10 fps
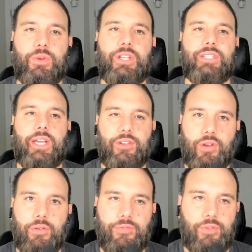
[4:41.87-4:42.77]
So we decided to
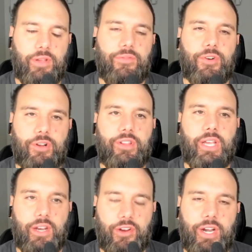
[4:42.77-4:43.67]
go fully
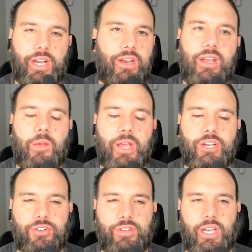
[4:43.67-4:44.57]
vertically integrated and
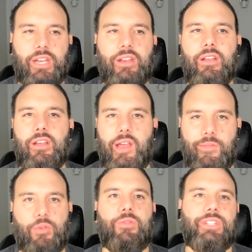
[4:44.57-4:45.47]
make sure that
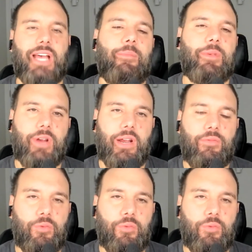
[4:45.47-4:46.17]
everyone was happy, right?